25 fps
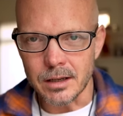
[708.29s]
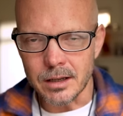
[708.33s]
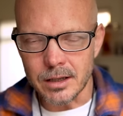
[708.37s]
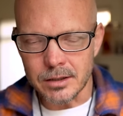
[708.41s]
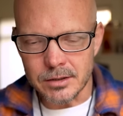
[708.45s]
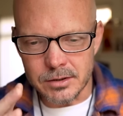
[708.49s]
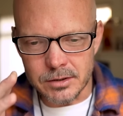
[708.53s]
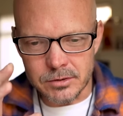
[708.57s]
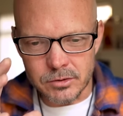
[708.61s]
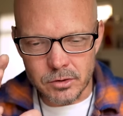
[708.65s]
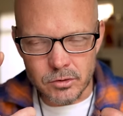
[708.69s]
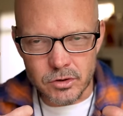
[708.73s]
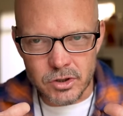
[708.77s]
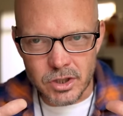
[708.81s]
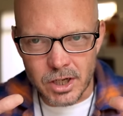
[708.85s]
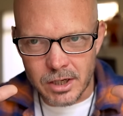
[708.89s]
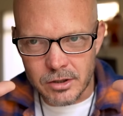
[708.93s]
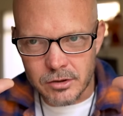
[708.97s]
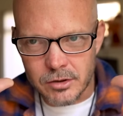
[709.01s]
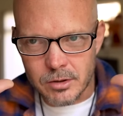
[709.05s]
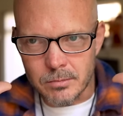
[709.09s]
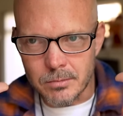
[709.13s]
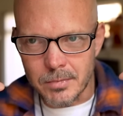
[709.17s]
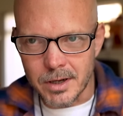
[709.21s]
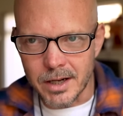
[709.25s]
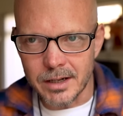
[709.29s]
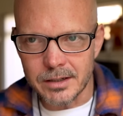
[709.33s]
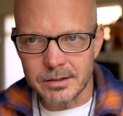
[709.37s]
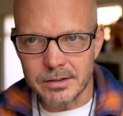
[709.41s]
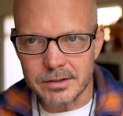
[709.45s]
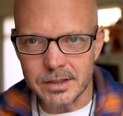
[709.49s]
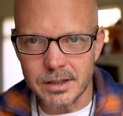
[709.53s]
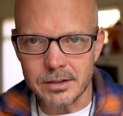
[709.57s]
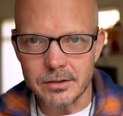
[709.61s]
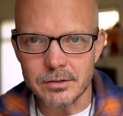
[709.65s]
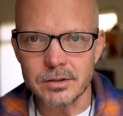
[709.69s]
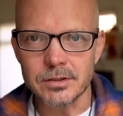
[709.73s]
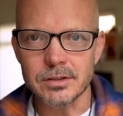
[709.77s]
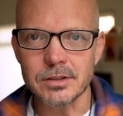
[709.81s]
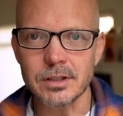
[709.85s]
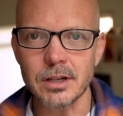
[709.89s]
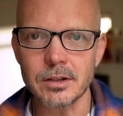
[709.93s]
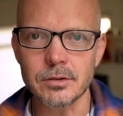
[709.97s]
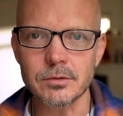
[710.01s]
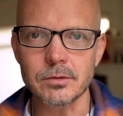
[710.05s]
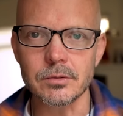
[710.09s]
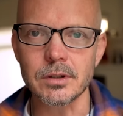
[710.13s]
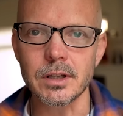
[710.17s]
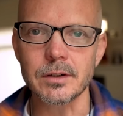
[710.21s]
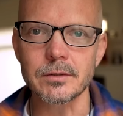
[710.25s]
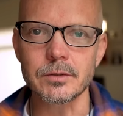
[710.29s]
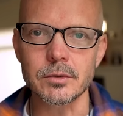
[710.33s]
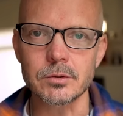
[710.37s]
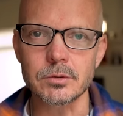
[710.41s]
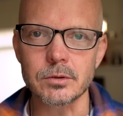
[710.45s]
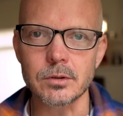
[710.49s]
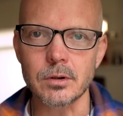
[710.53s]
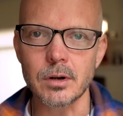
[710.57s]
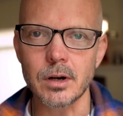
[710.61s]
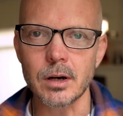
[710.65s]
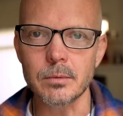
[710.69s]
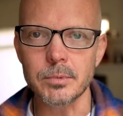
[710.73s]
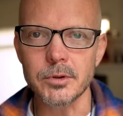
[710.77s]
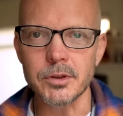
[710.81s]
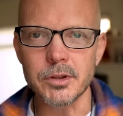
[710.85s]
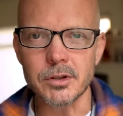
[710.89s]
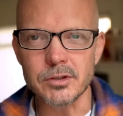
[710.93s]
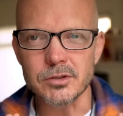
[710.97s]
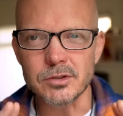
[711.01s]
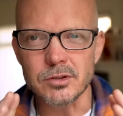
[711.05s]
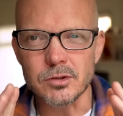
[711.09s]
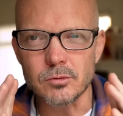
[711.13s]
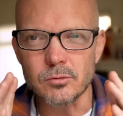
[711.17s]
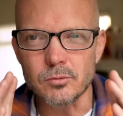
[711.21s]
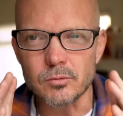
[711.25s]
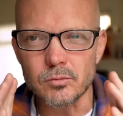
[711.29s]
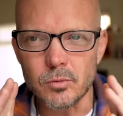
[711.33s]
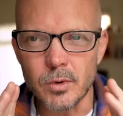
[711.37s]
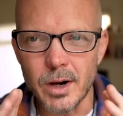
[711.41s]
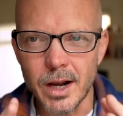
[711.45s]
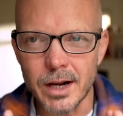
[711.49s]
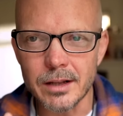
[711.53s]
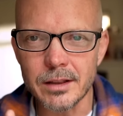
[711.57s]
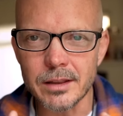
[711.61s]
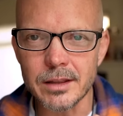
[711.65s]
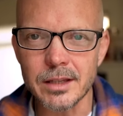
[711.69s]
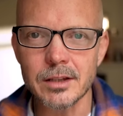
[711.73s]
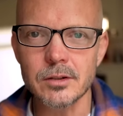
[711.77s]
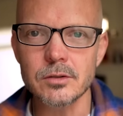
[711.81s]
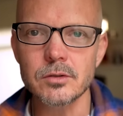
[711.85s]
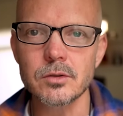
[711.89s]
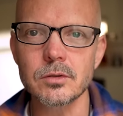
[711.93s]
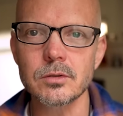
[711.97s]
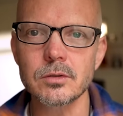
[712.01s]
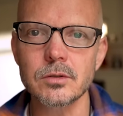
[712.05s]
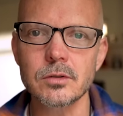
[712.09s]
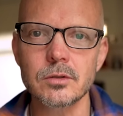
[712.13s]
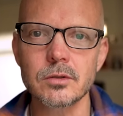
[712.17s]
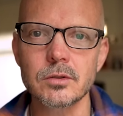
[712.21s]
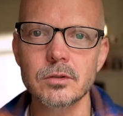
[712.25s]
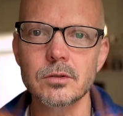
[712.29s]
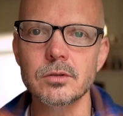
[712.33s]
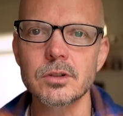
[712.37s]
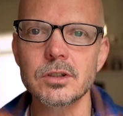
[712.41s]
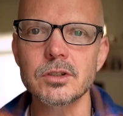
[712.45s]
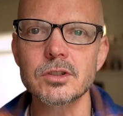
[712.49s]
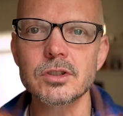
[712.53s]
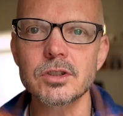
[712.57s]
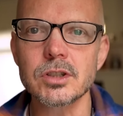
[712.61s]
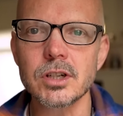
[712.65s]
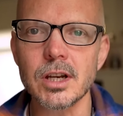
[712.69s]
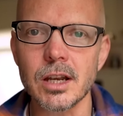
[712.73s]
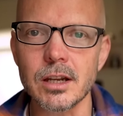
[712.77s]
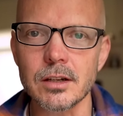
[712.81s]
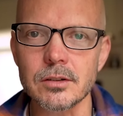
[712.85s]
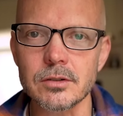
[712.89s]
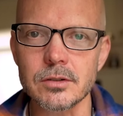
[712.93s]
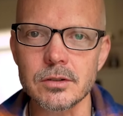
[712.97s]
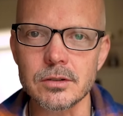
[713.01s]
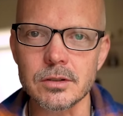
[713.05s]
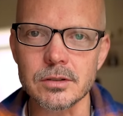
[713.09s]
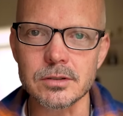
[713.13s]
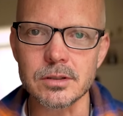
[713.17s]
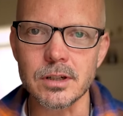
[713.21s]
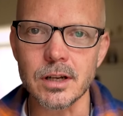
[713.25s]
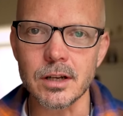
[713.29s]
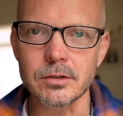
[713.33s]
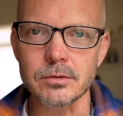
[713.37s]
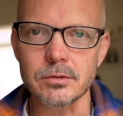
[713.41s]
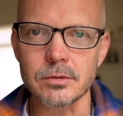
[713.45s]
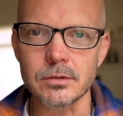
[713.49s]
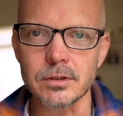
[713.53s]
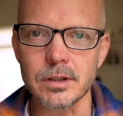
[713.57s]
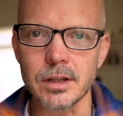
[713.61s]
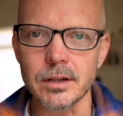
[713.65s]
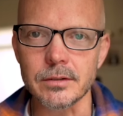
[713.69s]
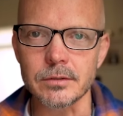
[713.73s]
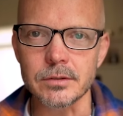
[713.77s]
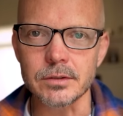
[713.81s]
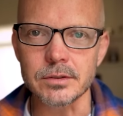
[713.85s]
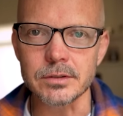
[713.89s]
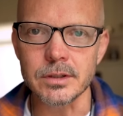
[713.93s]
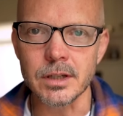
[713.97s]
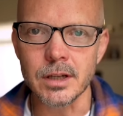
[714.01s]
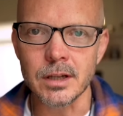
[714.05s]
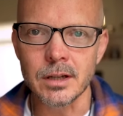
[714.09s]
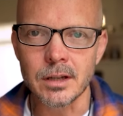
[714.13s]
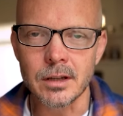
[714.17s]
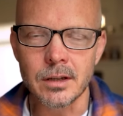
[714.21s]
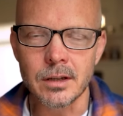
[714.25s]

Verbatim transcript: Because as you change your mindset, your testosterone levels will go up, but there's direct things you can do to change your testosterone levels.